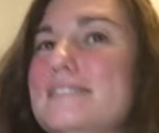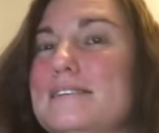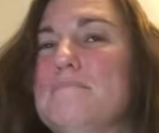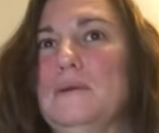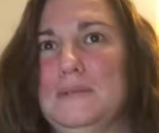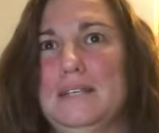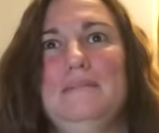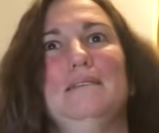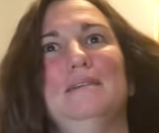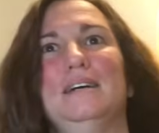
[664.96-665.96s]
is supposed to
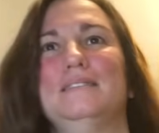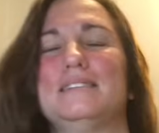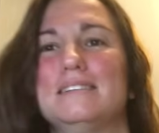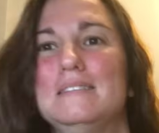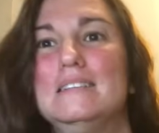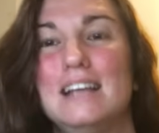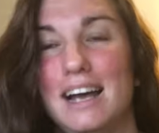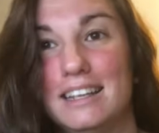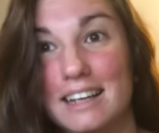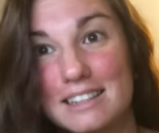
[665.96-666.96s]
be about,
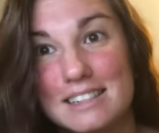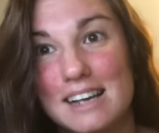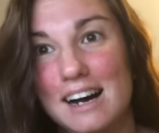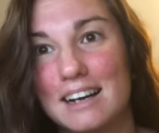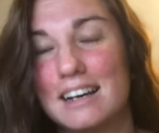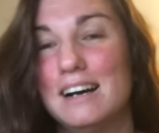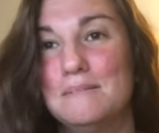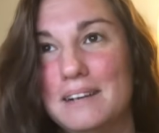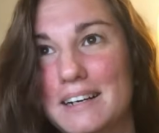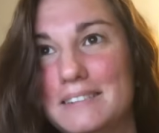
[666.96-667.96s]
and let's talk
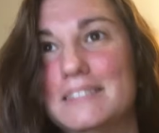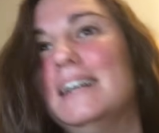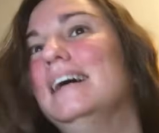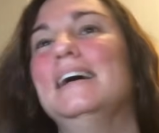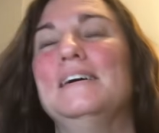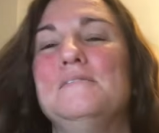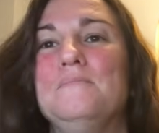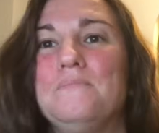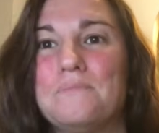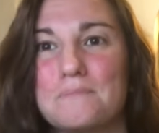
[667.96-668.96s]
about
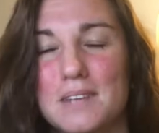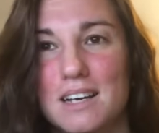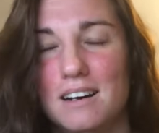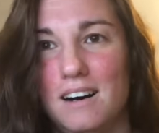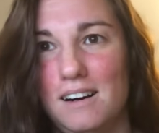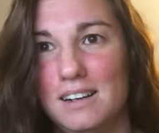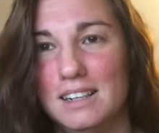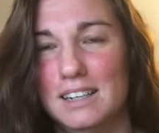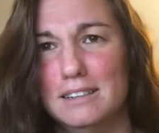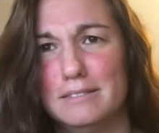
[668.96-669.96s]
all
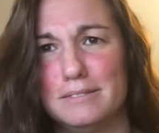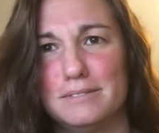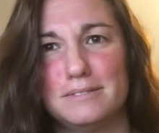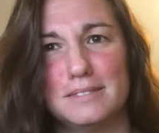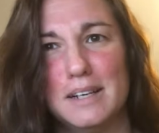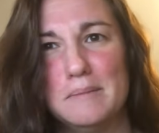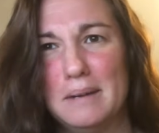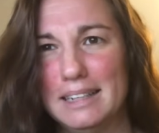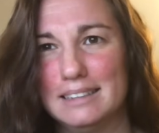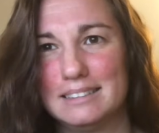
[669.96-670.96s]
of
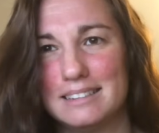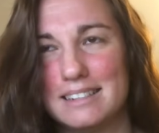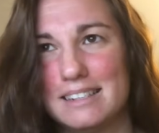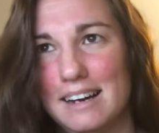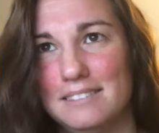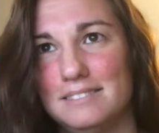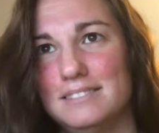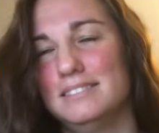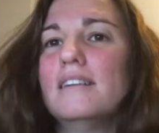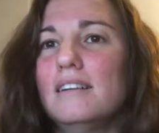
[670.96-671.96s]
my stuff.
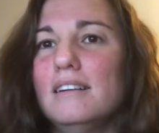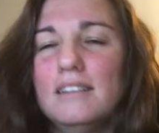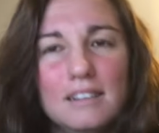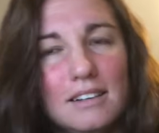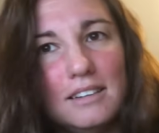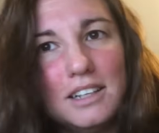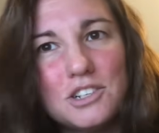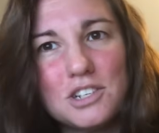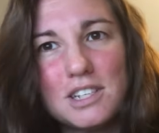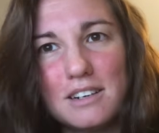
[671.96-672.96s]
Let's
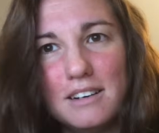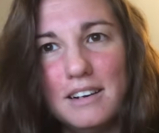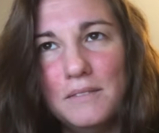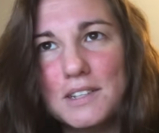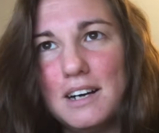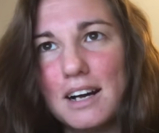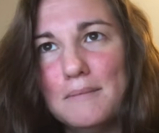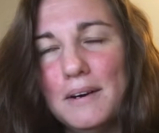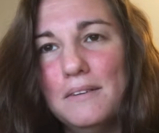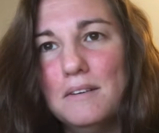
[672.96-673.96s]
just start and we'll talk
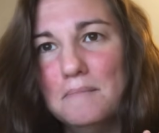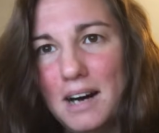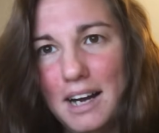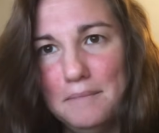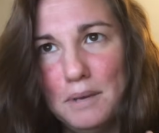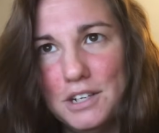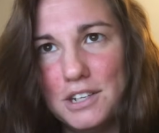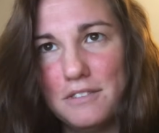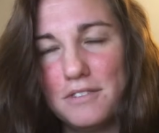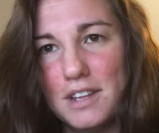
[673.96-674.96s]
about my
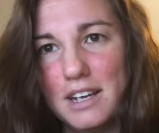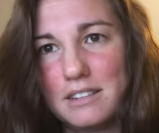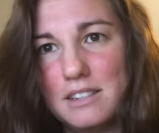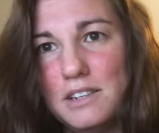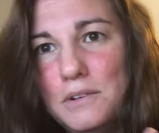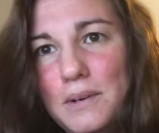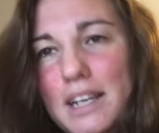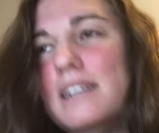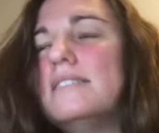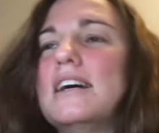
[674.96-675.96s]
budget for the next 2
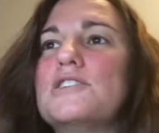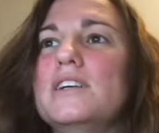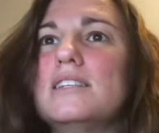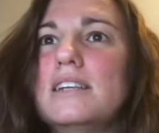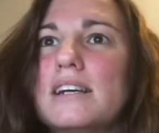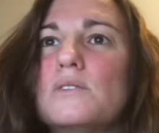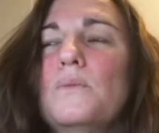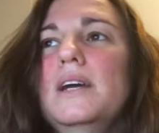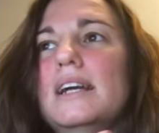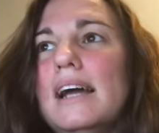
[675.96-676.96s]
weeks. Actually, it's the next
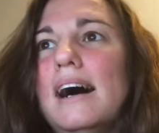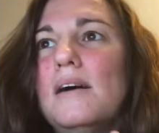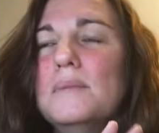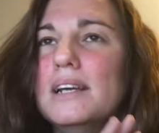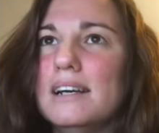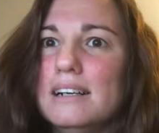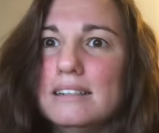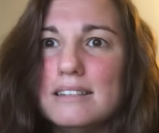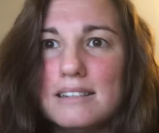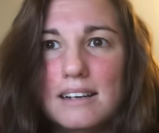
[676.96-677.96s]
week now
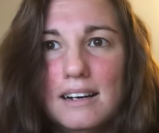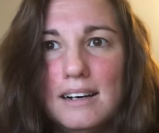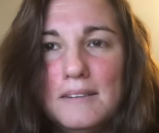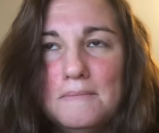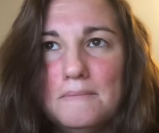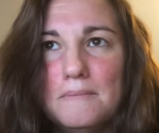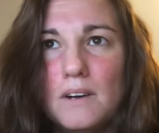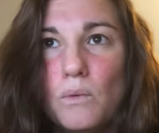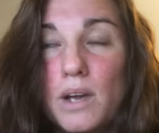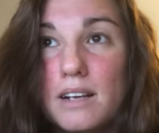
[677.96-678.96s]
because
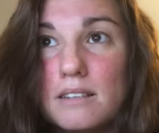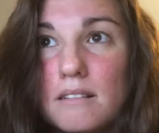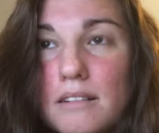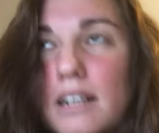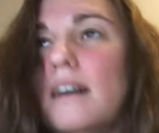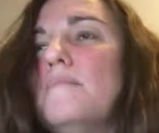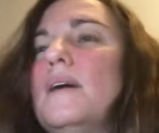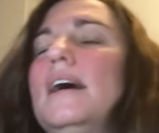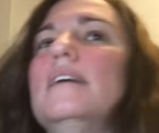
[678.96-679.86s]
a week has already gone by.